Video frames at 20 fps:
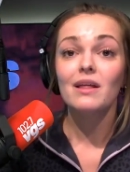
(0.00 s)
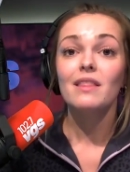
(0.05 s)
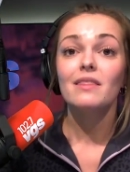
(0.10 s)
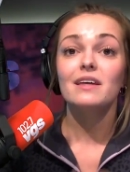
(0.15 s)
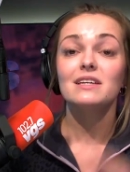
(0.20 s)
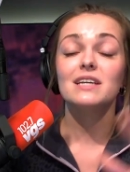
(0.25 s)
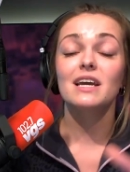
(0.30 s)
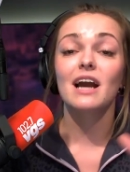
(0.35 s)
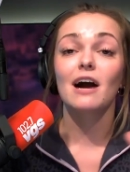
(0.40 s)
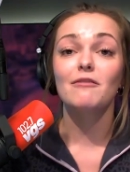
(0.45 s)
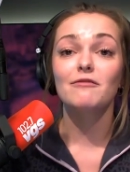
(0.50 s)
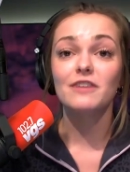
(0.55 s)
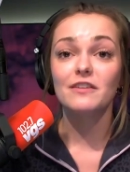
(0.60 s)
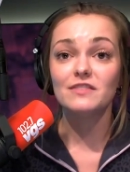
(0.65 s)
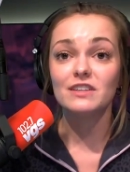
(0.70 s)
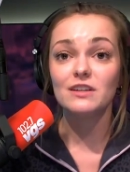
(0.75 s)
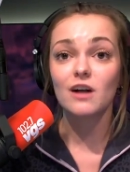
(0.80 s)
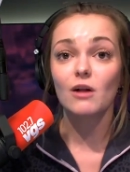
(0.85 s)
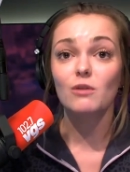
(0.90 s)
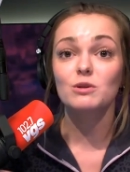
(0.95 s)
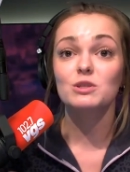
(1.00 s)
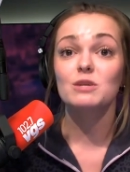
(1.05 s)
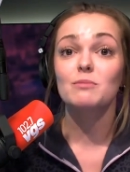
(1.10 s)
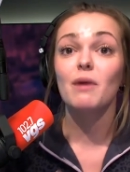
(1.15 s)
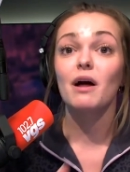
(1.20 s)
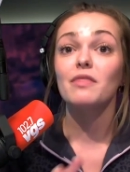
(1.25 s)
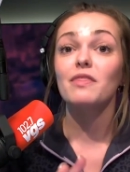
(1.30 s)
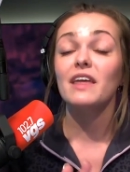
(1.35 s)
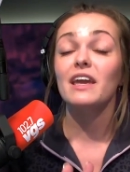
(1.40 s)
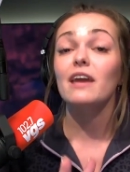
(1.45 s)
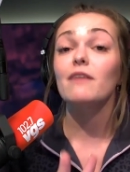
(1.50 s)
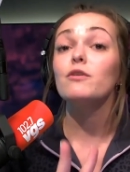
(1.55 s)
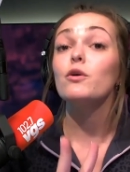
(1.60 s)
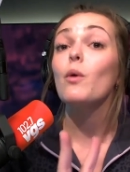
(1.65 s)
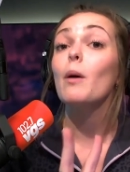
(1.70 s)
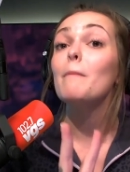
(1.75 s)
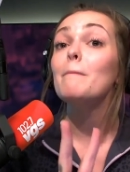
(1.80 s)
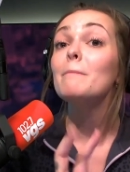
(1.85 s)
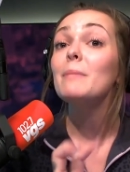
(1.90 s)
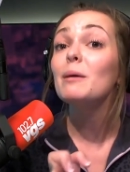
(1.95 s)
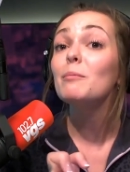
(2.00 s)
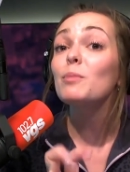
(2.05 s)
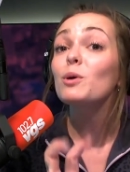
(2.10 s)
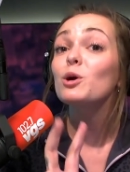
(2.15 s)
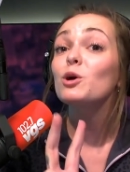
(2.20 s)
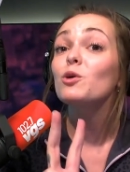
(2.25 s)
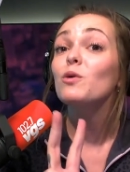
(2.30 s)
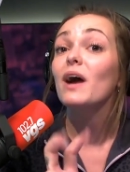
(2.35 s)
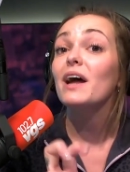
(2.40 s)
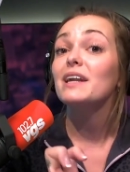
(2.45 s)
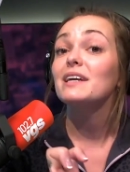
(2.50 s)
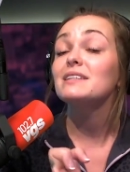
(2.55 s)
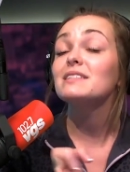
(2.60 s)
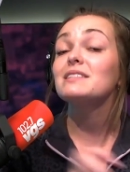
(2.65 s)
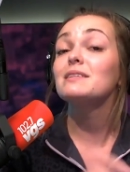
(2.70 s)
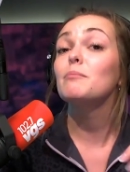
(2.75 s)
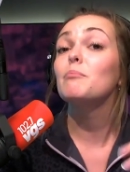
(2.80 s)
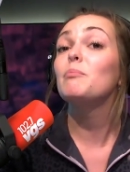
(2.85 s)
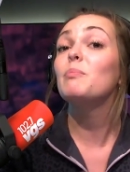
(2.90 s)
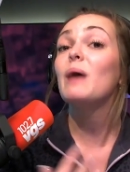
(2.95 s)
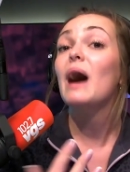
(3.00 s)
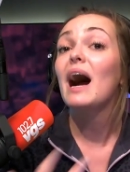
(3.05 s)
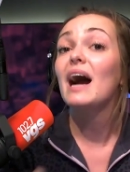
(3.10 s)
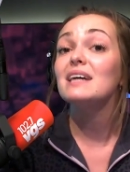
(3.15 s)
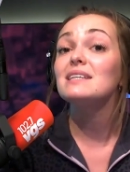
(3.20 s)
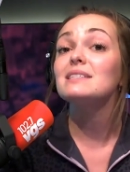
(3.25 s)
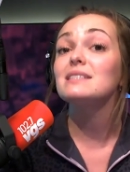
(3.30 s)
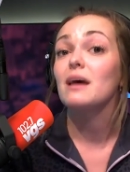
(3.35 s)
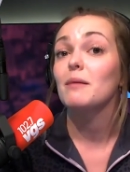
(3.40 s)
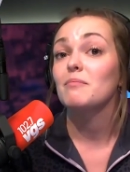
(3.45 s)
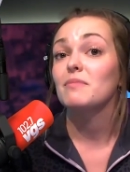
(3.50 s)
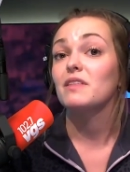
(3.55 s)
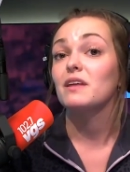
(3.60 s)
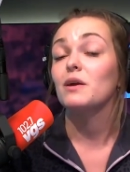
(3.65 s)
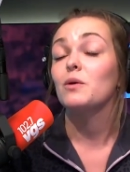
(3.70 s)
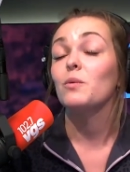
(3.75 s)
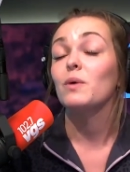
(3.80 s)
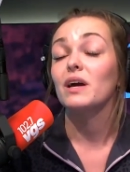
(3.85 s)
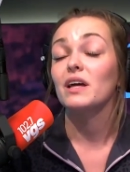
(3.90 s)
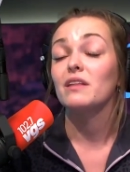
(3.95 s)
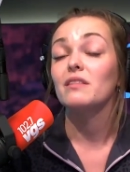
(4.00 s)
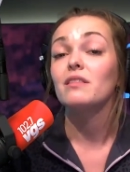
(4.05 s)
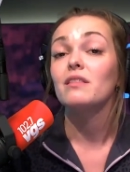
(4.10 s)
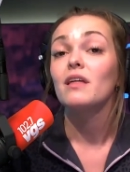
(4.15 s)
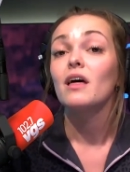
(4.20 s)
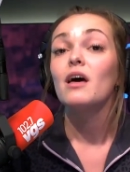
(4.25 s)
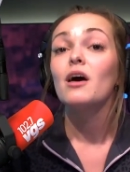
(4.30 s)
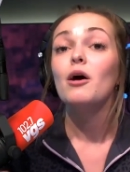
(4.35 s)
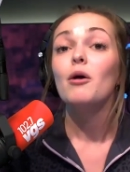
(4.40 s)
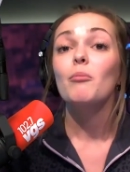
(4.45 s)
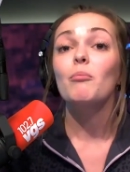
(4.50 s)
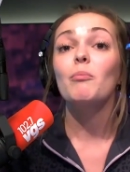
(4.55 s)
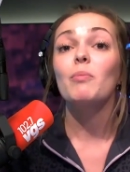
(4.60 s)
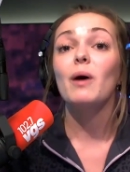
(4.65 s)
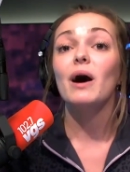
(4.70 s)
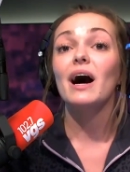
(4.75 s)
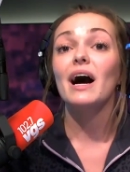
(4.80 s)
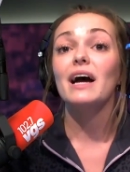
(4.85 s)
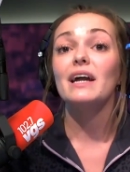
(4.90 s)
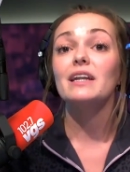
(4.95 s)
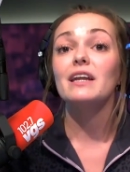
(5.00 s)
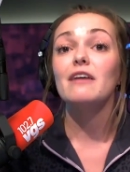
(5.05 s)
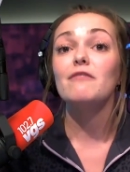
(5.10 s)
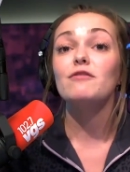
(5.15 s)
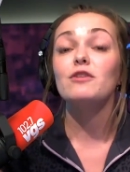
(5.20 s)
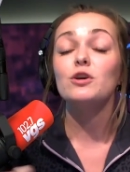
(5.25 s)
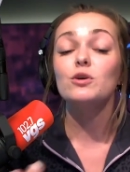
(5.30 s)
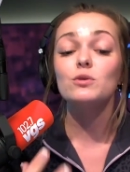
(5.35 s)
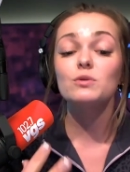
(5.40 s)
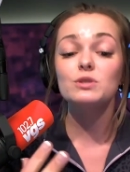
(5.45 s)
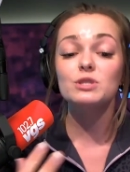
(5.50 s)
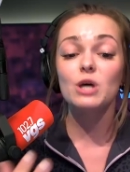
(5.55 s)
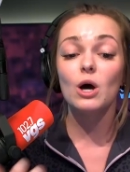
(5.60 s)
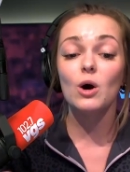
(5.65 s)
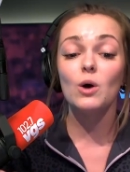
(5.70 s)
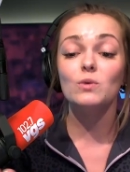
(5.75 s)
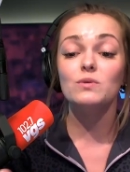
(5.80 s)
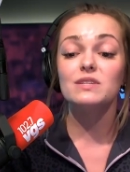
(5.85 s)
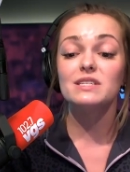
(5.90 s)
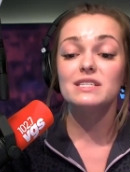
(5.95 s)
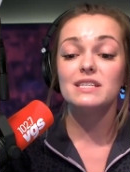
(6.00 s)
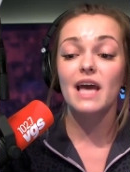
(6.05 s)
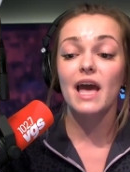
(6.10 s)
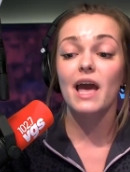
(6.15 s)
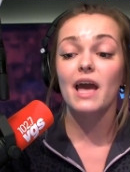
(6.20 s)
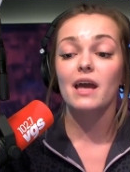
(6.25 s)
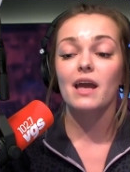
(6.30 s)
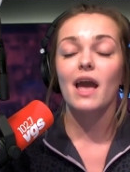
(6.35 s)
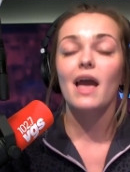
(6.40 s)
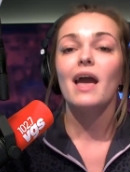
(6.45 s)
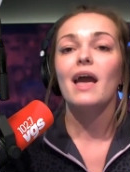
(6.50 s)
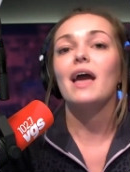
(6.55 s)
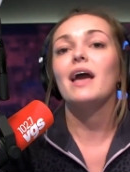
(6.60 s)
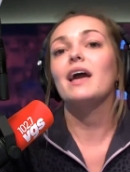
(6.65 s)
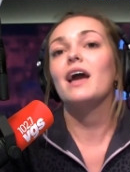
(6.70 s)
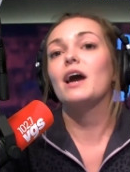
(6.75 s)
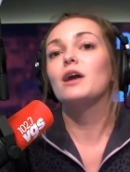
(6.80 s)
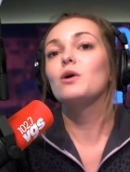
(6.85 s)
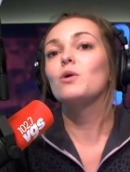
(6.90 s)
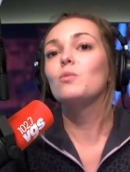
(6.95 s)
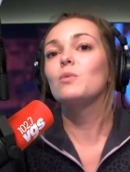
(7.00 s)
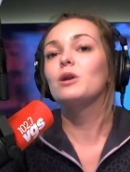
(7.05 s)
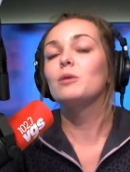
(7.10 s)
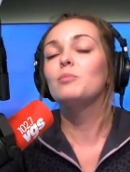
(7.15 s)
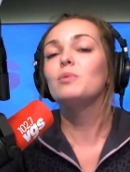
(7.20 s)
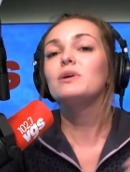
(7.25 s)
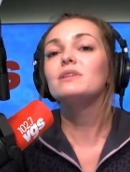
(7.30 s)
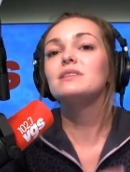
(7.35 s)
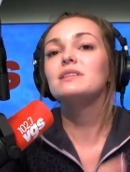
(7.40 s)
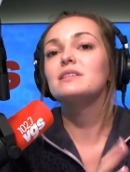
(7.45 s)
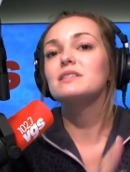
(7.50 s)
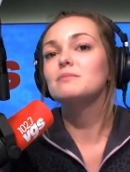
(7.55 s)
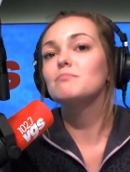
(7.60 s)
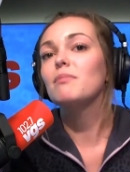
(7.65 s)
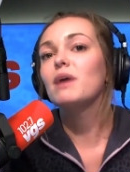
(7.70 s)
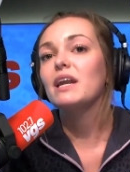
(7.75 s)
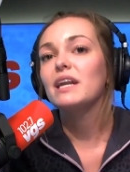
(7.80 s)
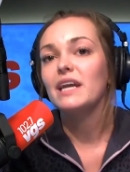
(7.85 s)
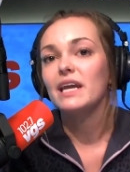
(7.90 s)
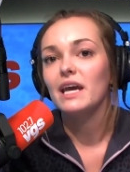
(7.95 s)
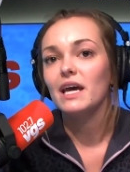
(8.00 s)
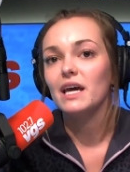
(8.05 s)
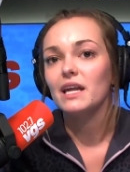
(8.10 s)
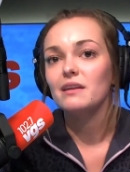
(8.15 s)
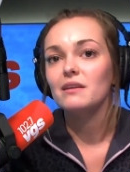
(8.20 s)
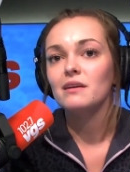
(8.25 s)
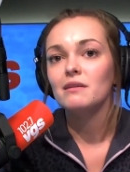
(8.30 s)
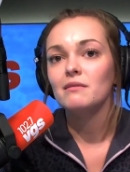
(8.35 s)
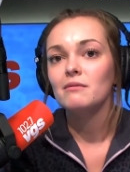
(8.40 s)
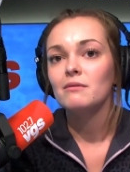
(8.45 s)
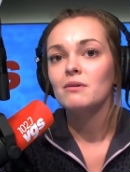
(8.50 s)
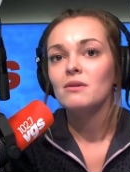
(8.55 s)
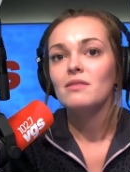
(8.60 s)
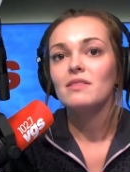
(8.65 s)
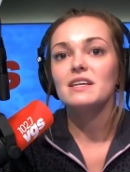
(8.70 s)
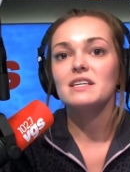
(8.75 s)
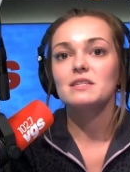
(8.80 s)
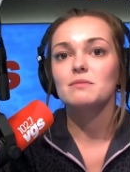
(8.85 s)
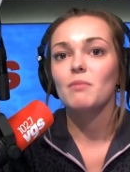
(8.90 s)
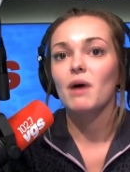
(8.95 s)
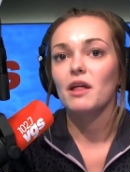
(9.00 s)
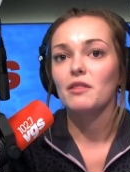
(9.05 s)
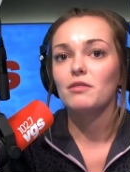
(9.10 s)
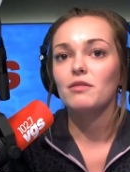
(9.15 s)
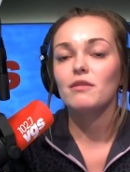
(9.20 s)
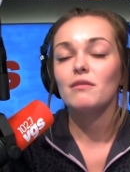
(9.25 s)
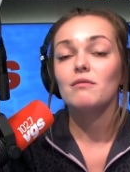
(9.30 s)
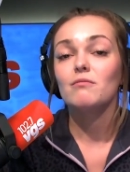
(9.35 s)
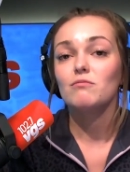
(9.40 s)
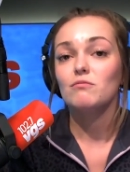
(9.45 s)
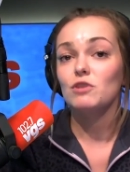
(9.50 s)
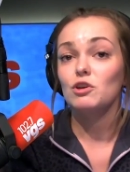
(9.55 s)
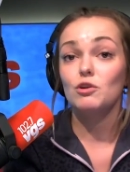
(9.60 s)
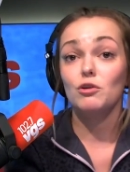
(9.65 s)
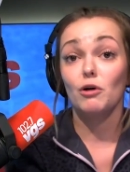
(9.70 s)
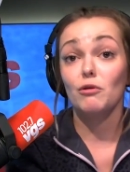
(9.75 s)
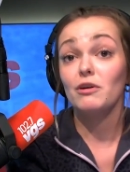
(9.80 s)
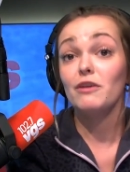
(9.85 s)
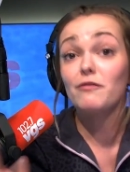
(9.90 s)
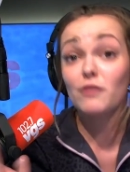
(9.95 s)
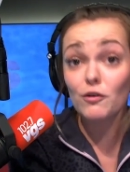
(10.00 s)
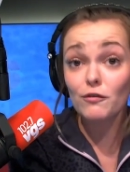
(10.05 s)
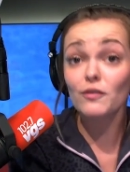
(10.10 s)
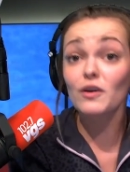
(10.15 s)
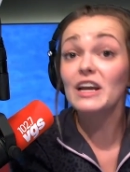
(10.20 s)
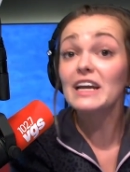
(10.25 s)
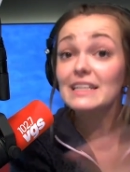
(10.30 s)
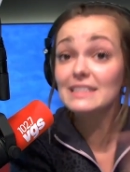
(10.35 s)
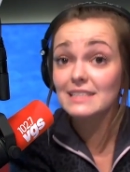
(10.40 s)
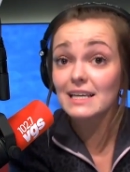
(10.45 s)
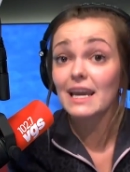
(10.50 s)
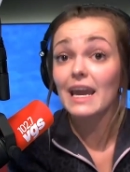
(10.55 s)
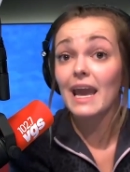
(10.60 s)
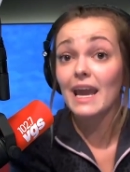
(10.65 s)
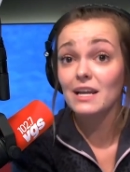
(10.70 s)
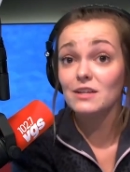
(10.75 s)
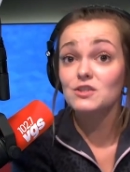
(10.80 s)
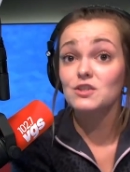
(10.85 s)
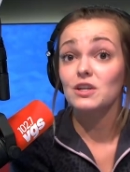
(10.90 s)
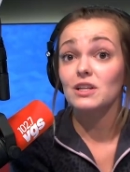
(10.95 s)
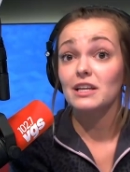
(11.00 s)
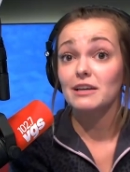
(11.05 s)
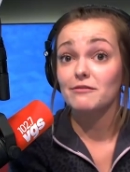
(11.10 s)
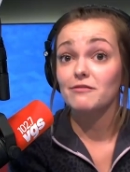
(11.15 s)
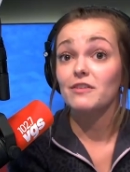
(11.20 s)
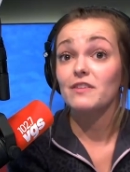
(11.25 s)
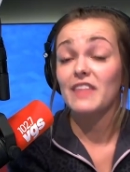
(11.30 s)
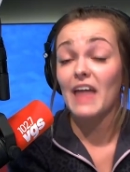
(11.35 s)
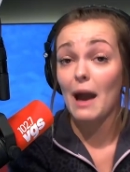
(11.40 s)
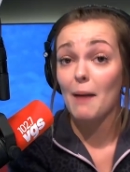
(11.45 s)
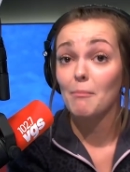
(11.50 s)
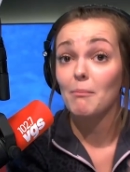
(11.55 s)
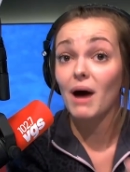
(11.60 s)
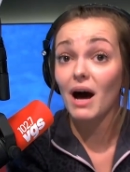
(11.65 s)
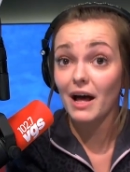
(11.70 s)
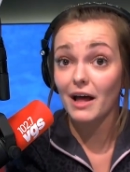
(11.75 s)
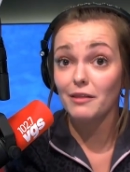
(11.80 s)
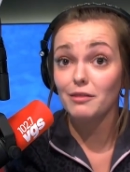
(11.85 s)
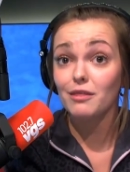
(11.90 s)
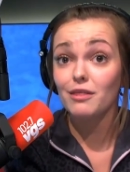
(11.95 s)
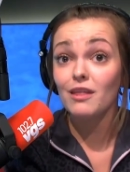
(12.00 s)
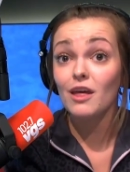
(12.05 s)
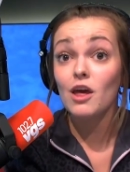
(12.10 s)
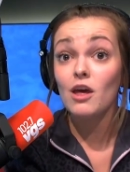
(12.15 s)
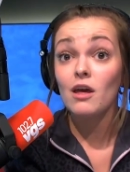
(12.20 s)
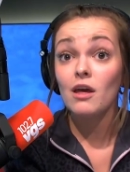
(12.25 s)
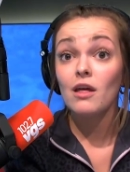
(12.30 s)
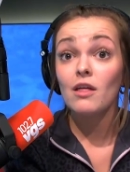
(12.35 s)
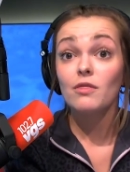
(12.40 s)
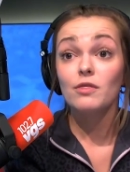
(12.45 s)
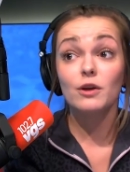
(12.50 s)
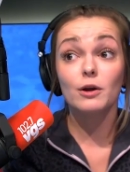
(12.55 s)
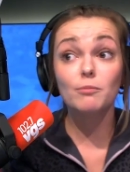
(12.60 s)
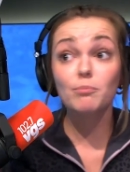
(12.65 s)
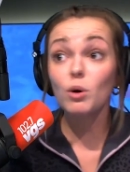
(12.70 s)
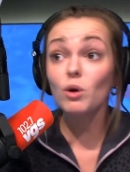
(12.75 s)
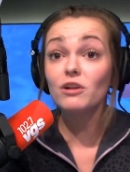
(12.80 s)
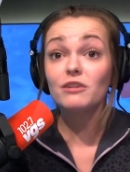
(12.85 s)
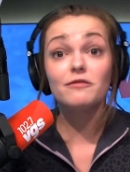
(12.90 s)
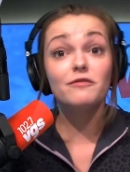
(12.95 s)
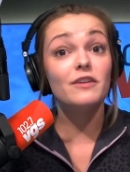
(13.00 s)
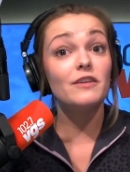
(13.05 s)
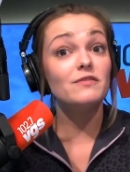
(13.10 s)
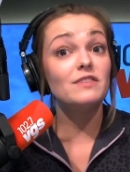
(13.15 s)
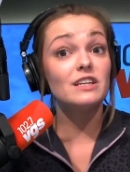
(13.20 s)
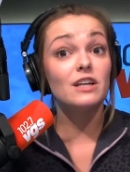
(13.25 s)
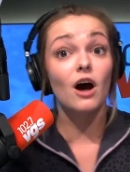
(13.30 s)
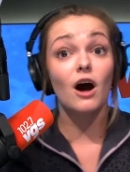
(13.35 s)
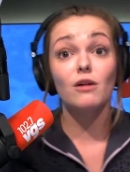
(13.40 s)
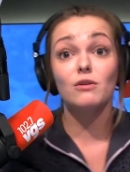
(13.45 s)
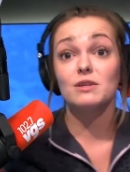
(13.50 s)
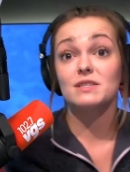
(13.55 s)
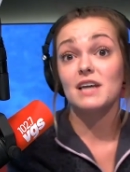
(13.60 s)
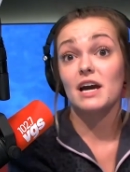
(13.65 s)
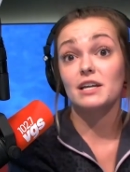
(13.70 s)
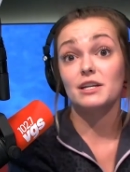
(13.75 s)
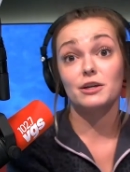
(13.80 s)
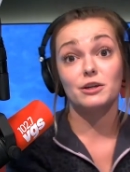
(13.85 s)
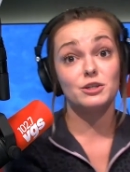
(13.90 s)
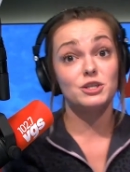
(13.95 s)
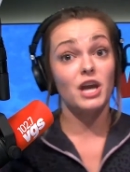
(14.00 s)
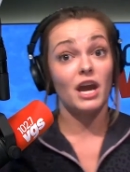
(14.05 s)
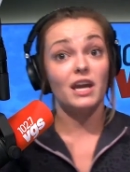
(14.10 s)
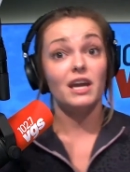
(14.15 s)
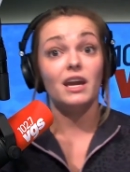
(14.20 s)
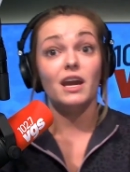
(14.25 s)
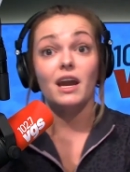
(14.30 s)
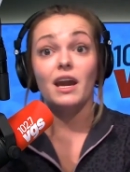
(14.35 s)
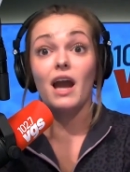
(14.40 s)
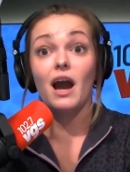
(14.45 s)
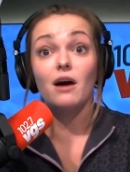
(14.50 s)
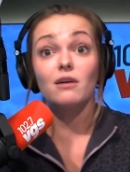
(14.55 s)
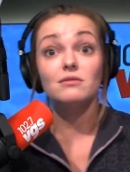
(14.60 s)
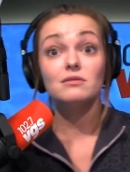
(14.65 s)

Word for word: they take out $50 a month, they give you a member credit to buy something with, but if you don't say, hey, I don't want to put this money in this month, if you forget to cancel it for that month, they're pulling $50 out of your checking account.